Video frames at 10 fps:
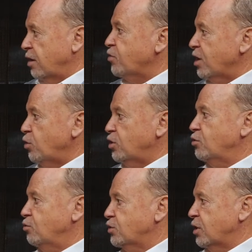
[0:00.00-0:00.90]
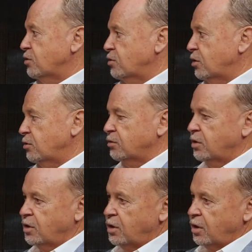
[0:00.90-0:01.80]
Everything we do sends a signal.
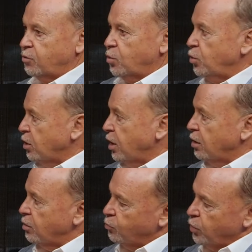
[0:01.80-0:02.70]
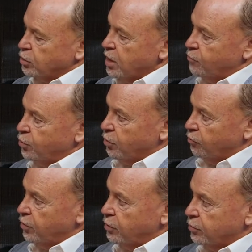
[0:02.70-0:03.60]
Every weekend, if we're tough on the
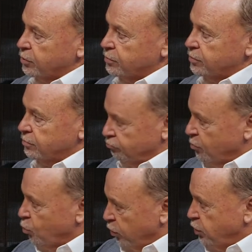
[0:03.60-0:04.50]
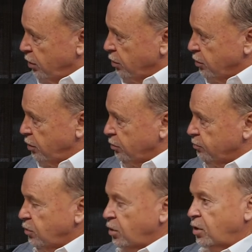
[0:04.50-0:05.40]
field, we're sending a signal.
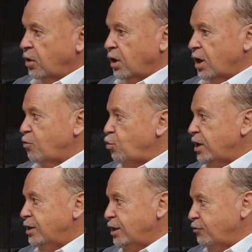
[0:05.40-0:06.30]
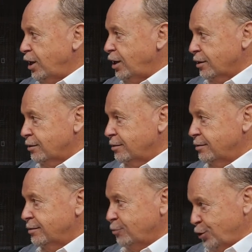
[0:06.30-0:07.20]
If we give in,
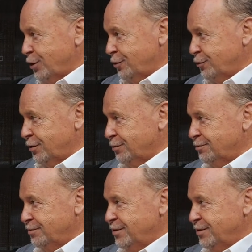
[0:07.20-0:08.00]
we send a signal.